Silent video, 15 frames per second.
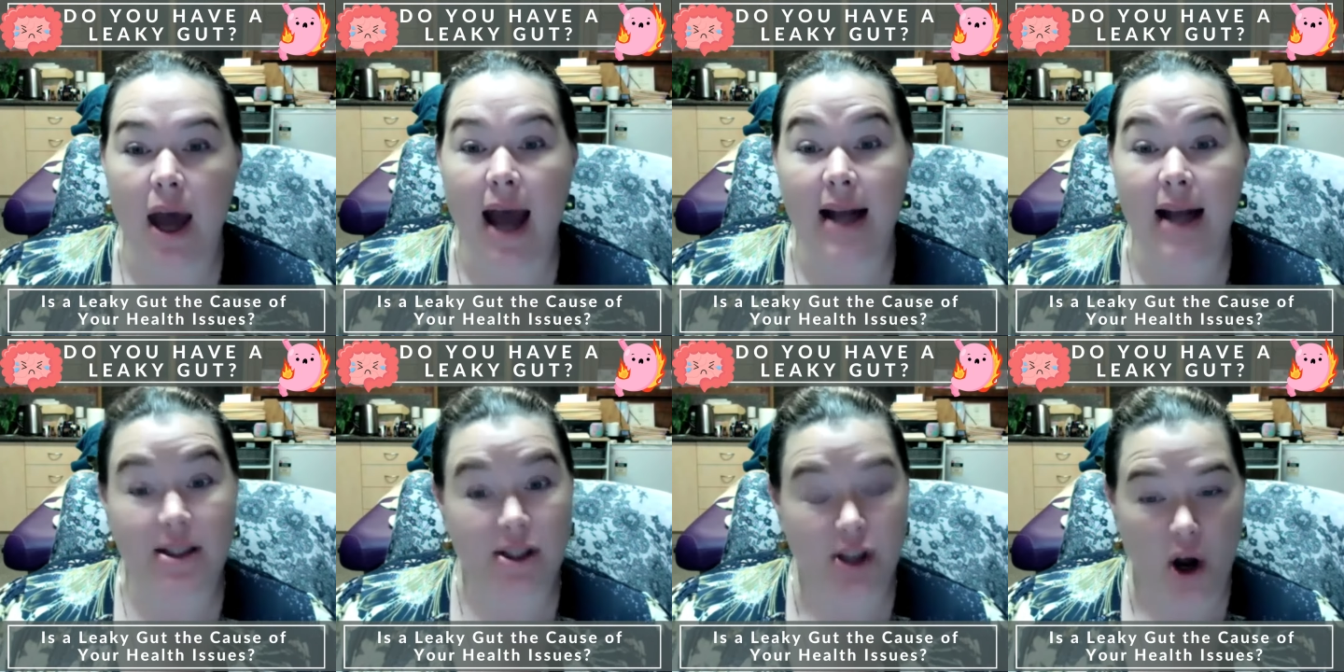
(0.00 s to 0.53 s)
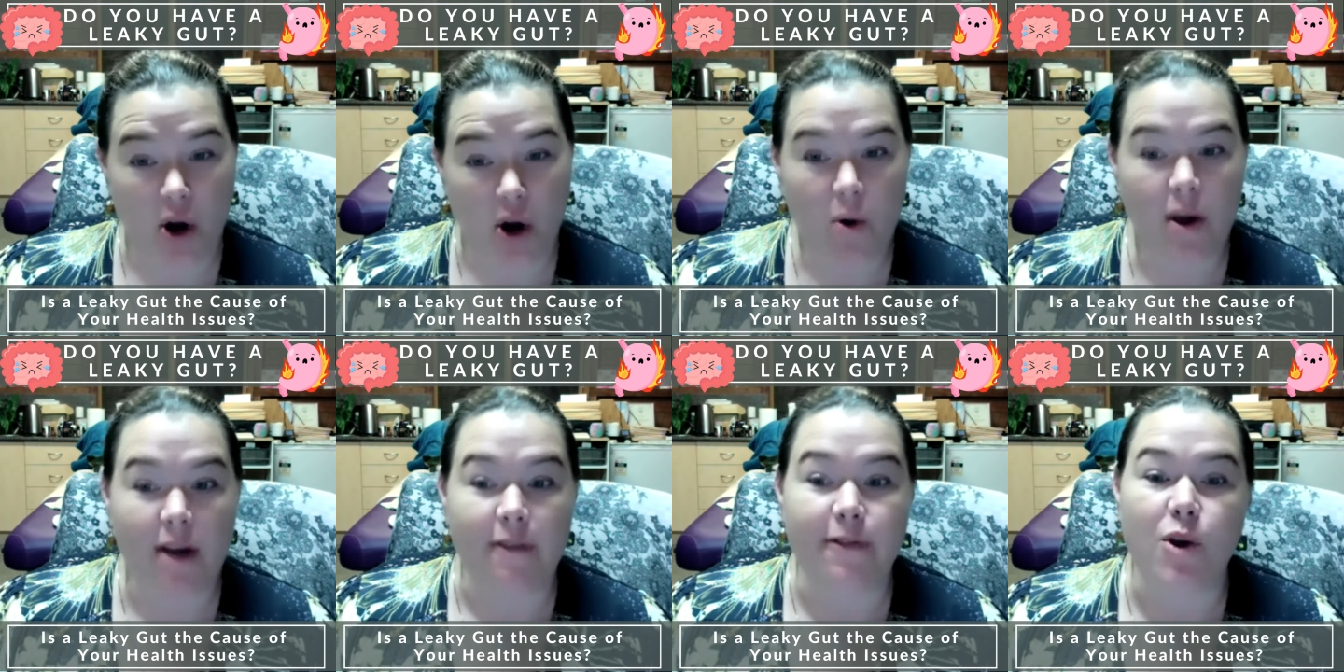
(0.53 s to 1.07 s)
And so,
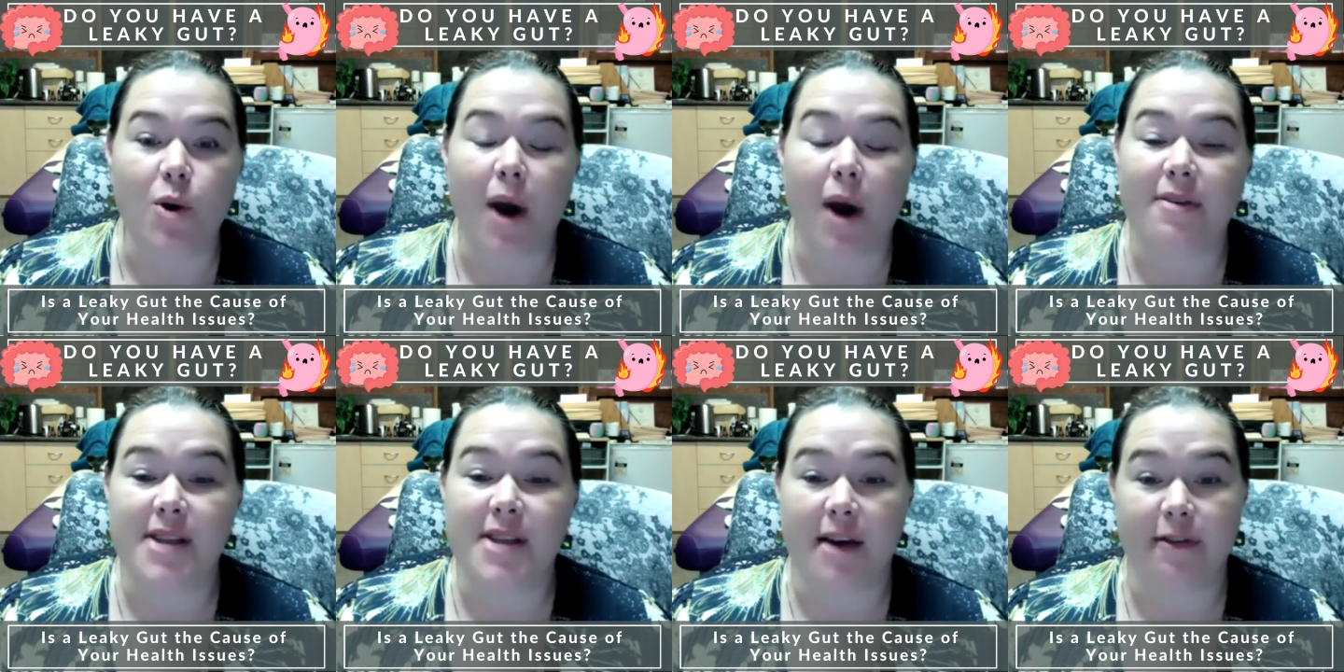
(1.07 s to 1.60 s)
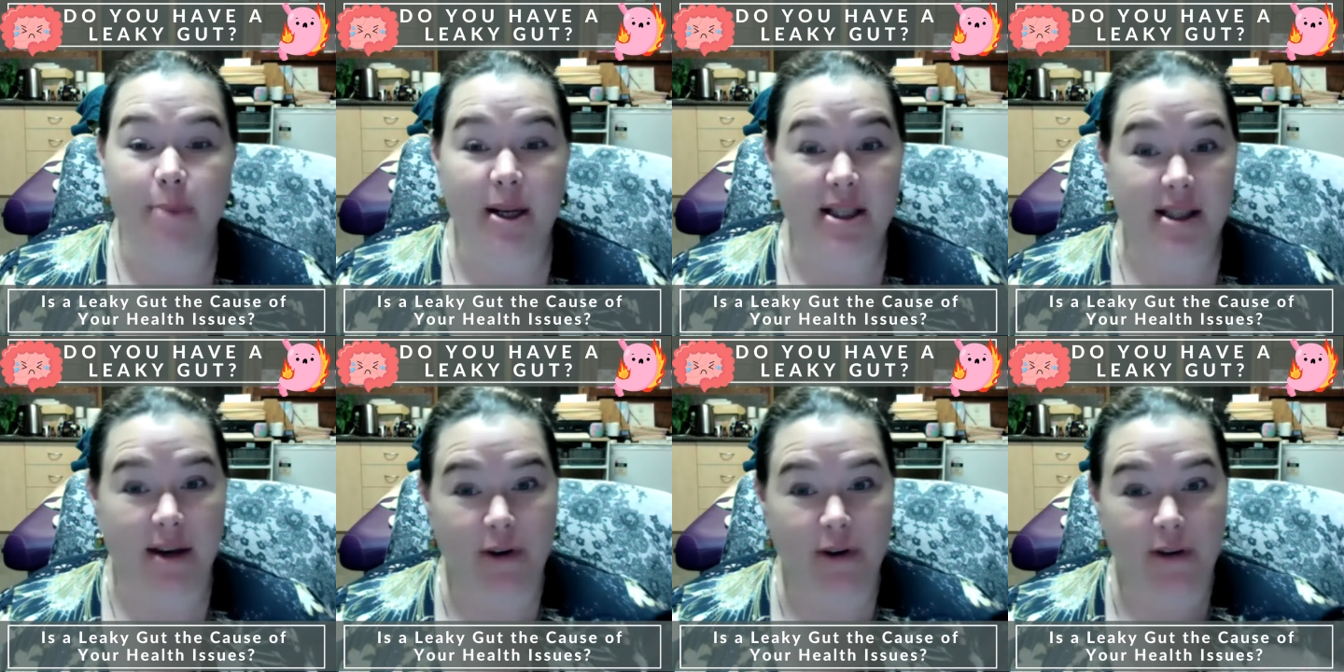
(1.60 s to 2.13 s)
if you have been
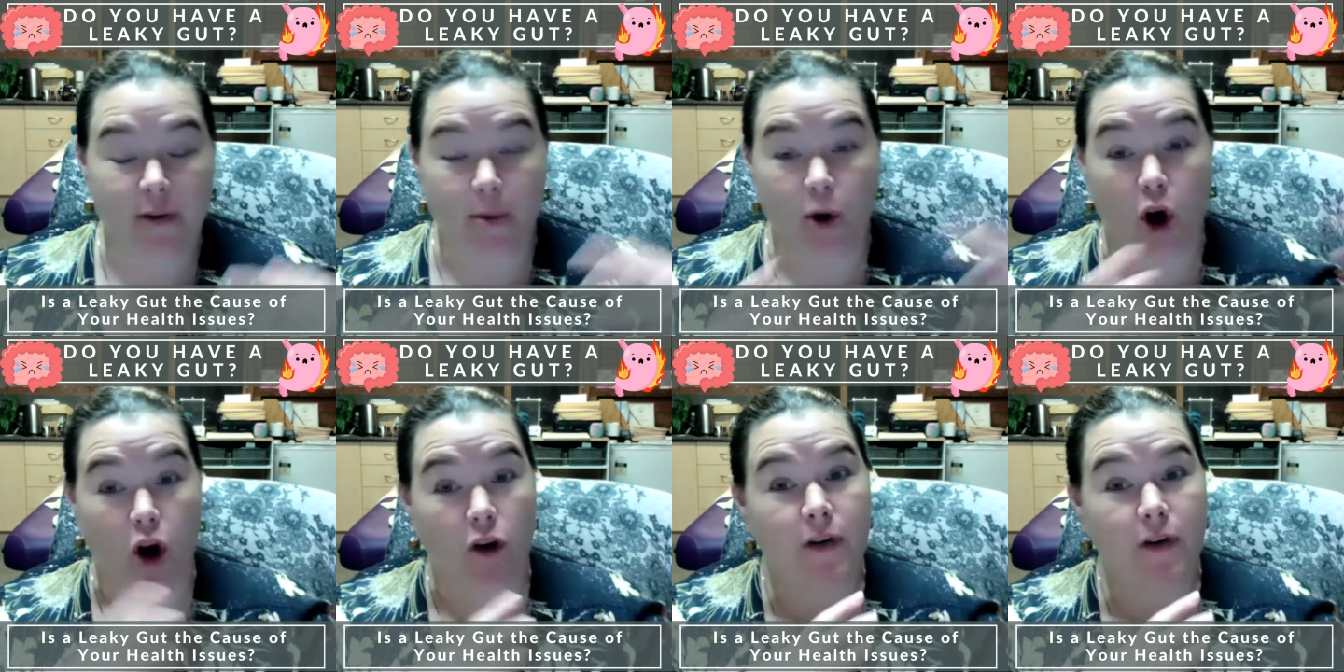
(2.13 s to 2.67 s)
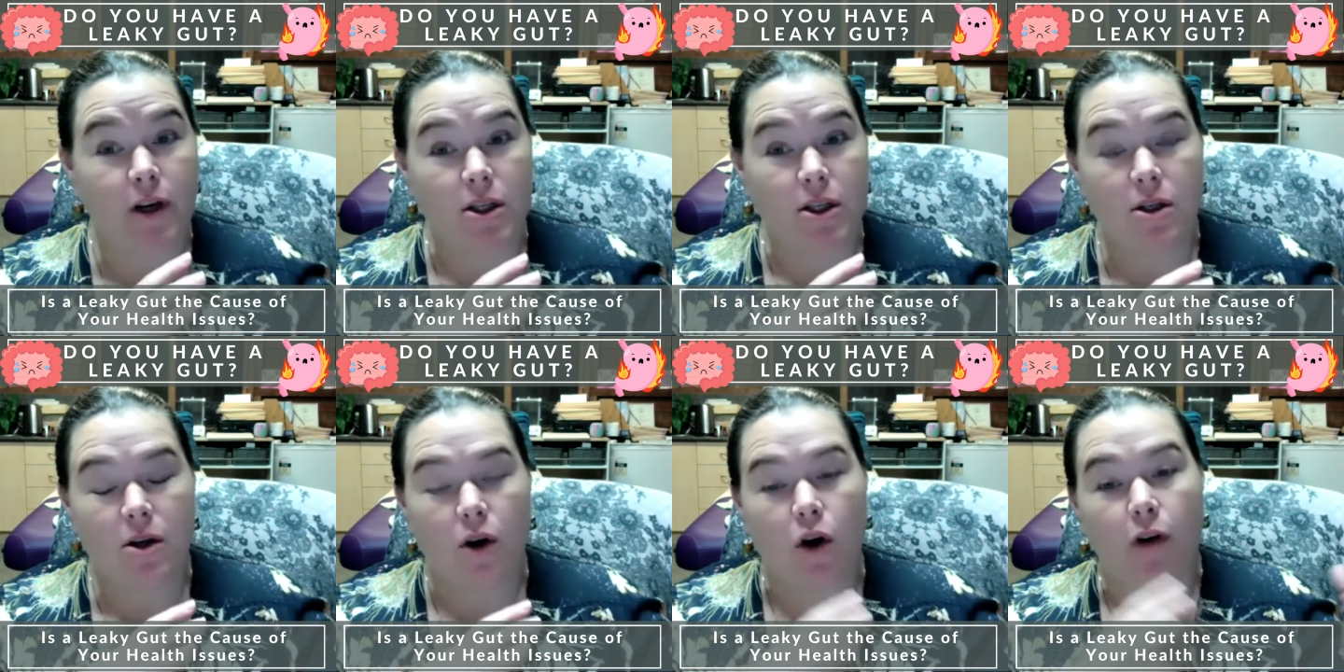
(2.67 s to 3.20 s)
suffering from COVID
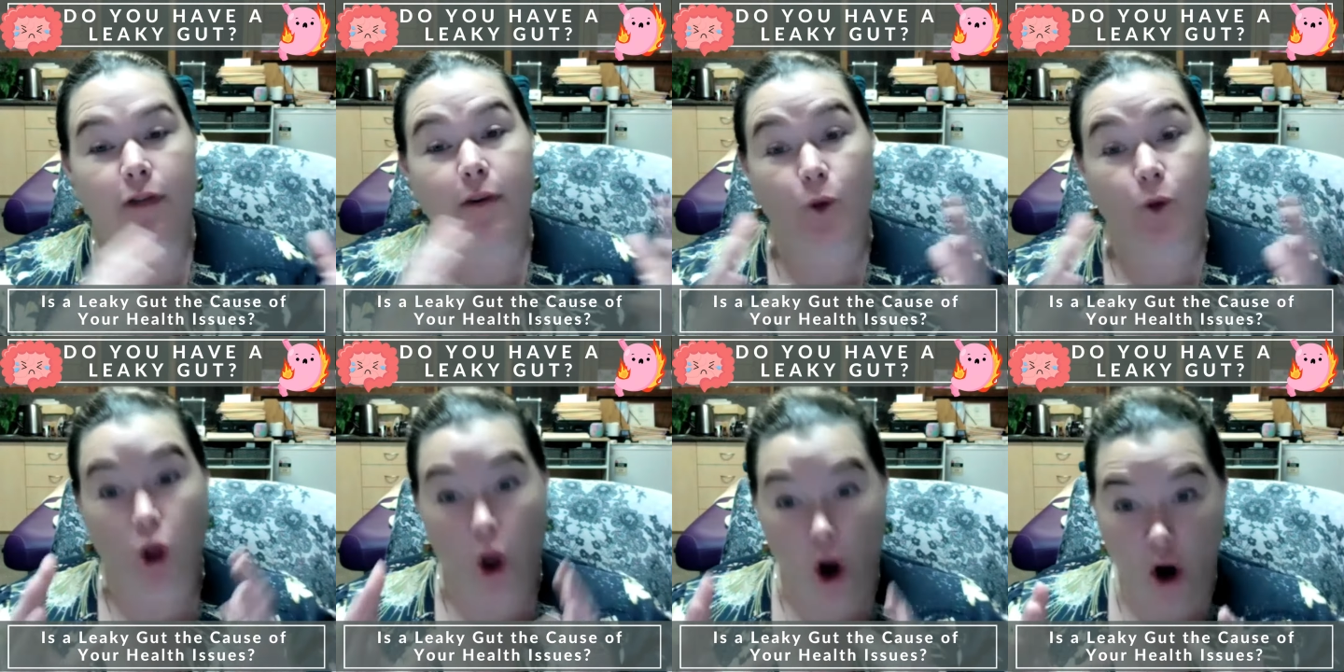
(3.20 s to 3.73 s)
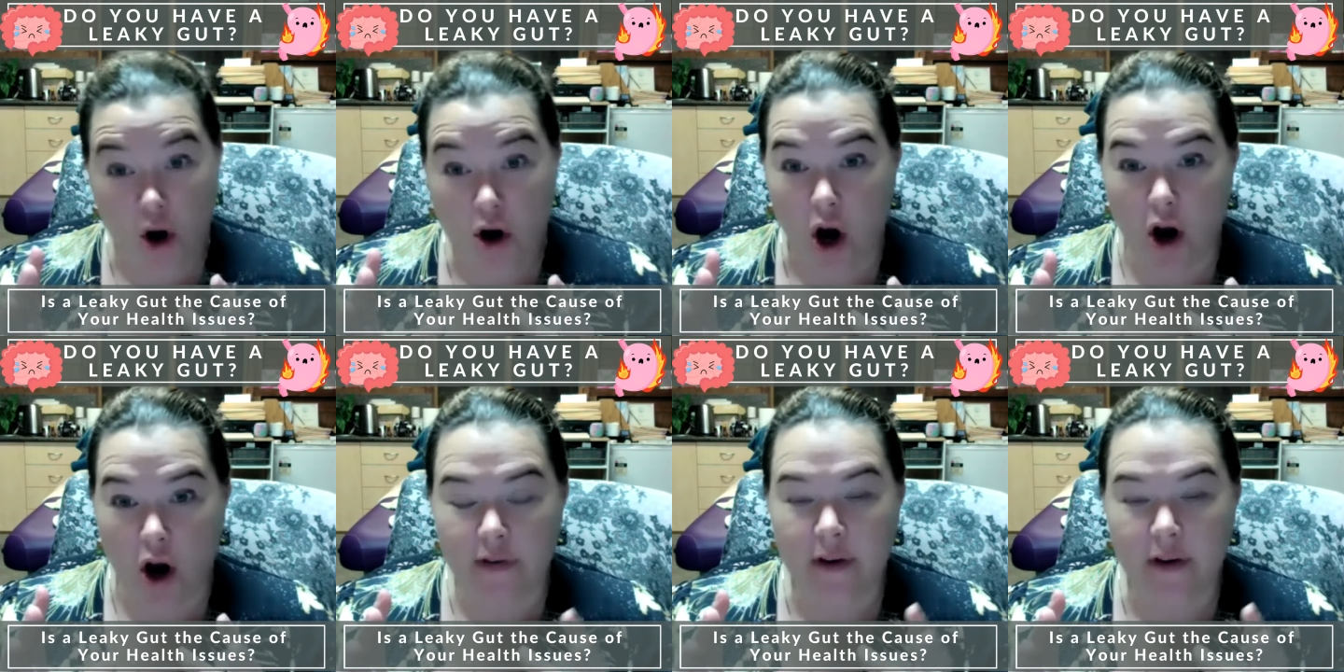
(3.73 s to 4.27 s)
or from long
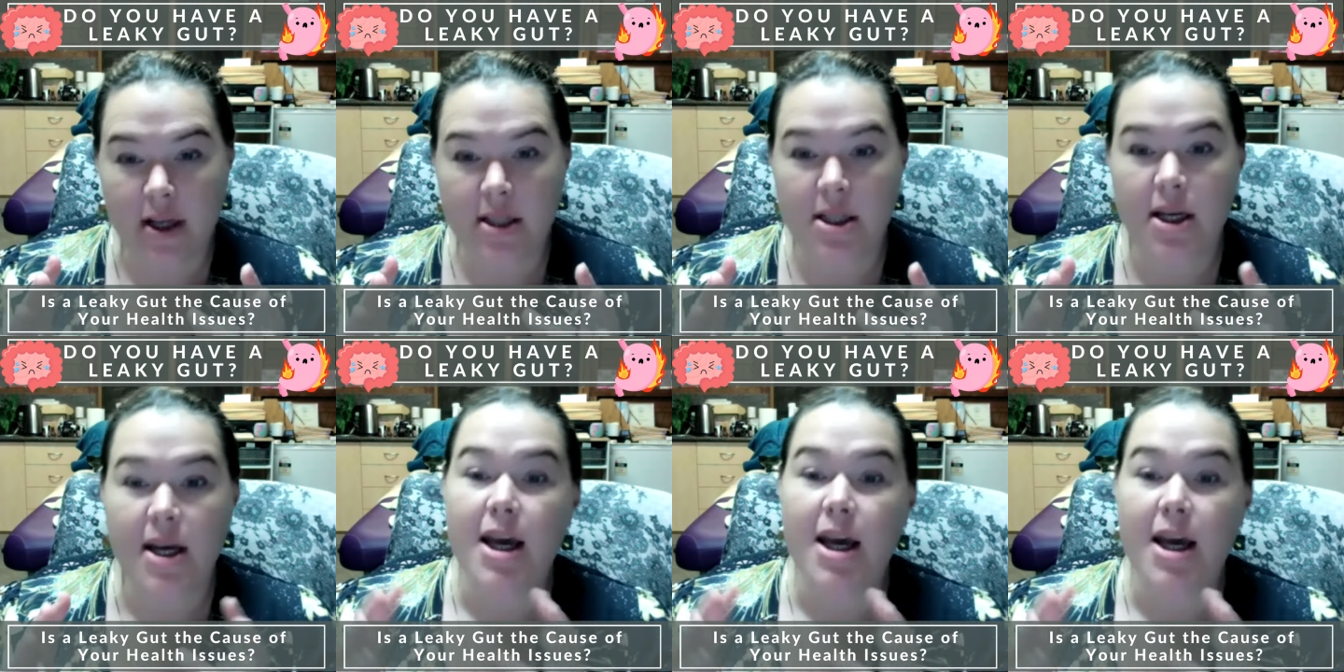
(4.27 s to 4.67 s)
COVID,